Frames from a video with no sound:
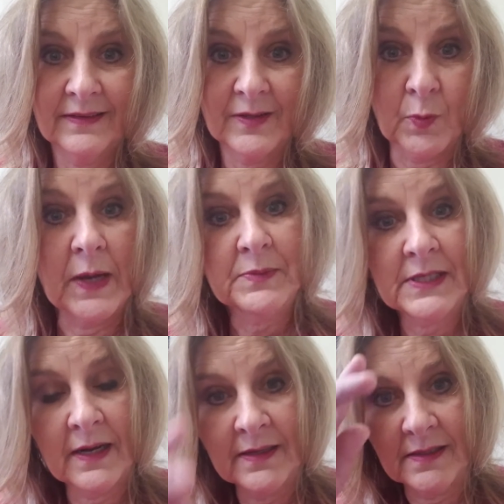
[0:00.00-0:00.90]
The
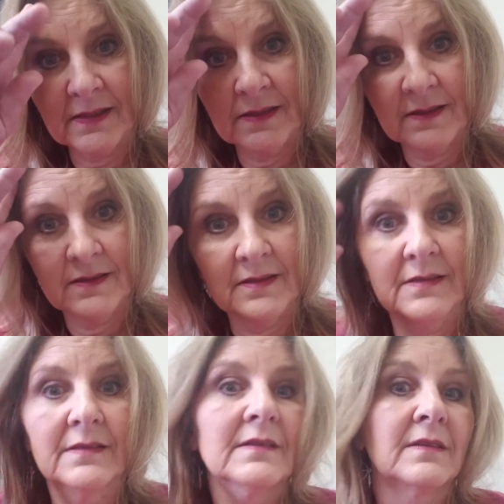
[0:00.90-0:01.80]
website is
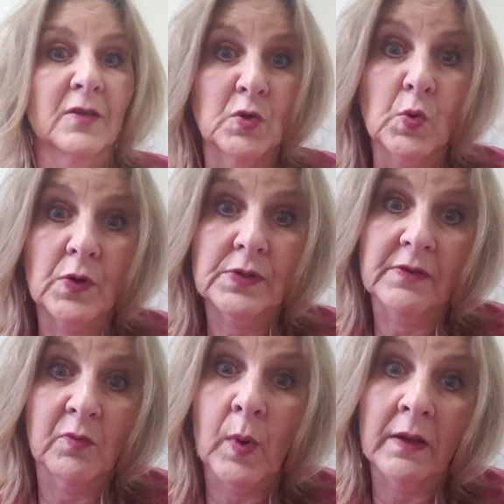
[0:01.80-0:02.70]

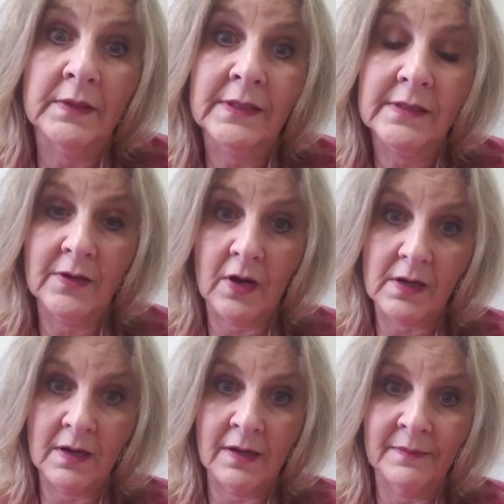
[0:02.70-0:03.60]

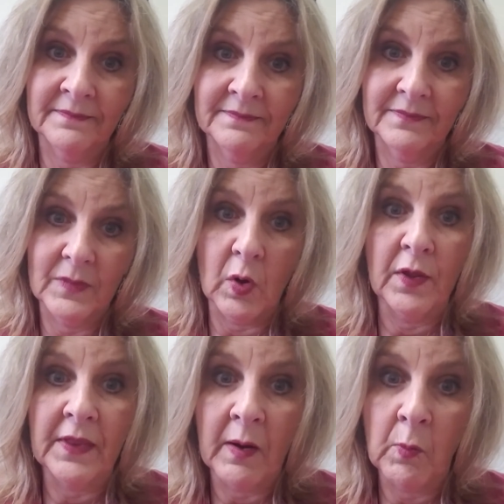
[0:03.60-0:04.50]
thedoorsofwellness.com.
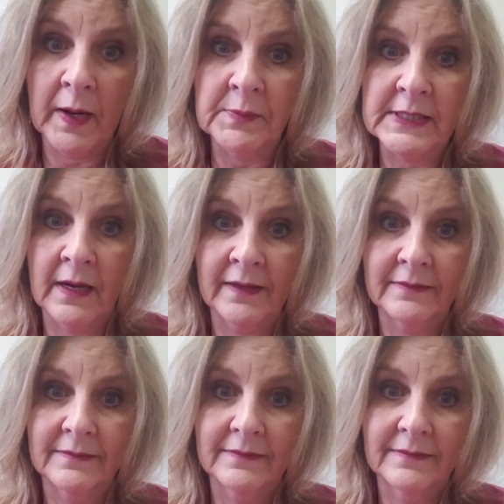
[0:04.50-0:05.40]
On that website,
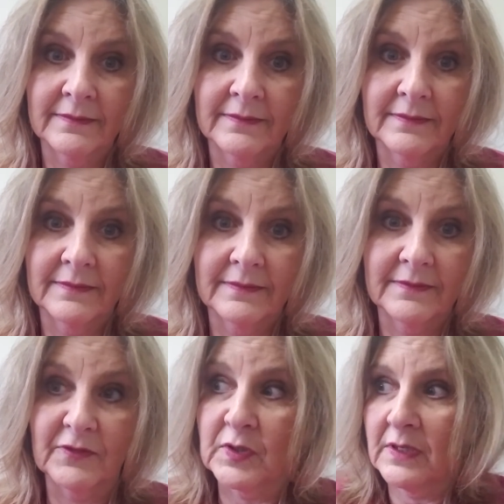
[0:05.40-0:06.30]

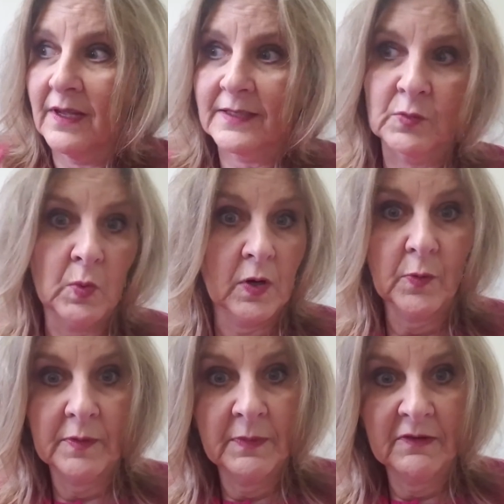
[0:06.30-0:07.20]
if you'd like to
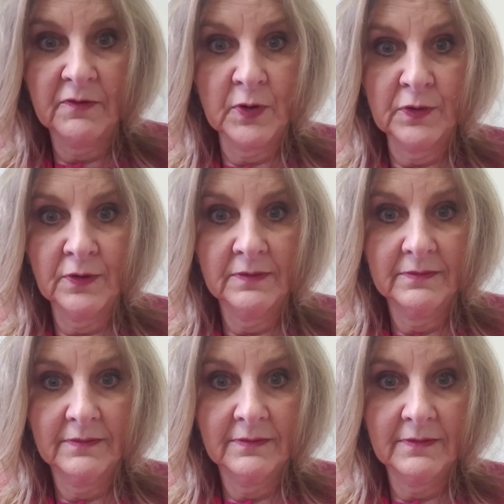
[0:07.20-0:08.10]
work with me further,
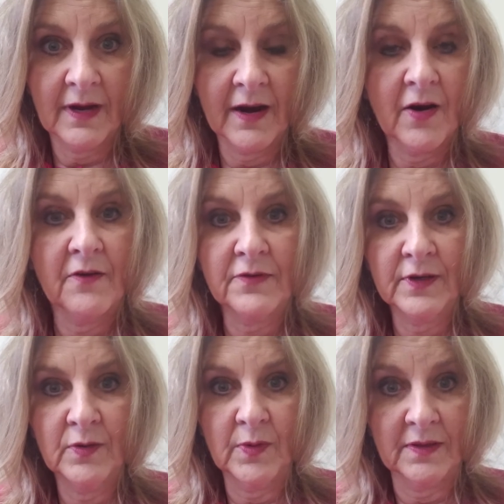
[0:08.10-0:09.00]
I offer
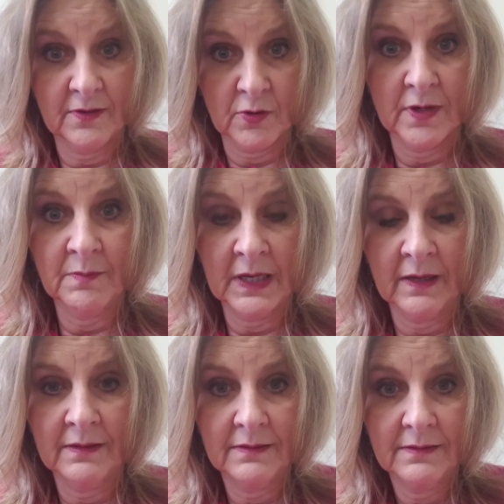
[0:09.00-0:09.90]
you a
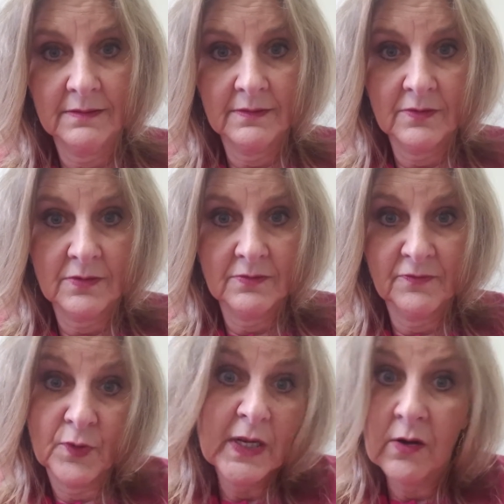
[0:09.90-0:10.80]
30-minute
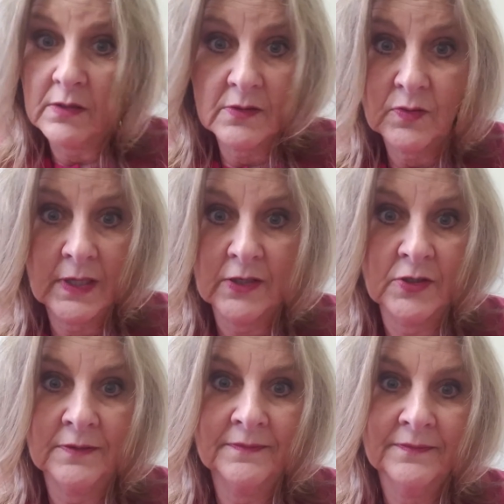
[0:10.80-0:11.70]
free
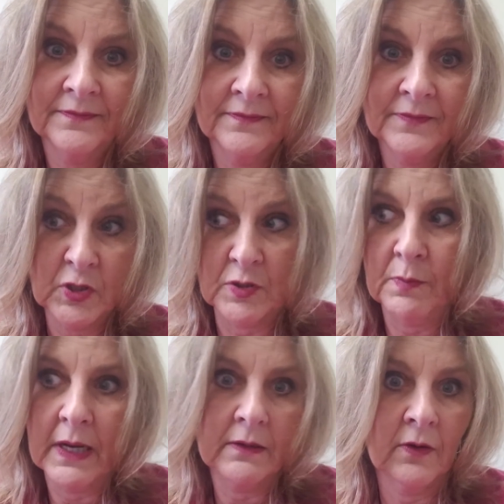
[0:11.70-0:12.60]
consultation. There's a
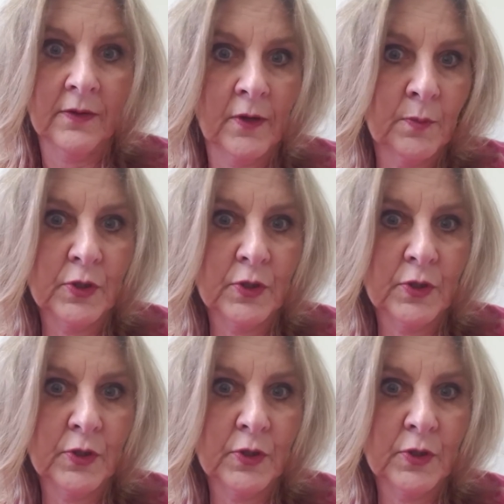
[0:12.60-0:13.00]
button on there.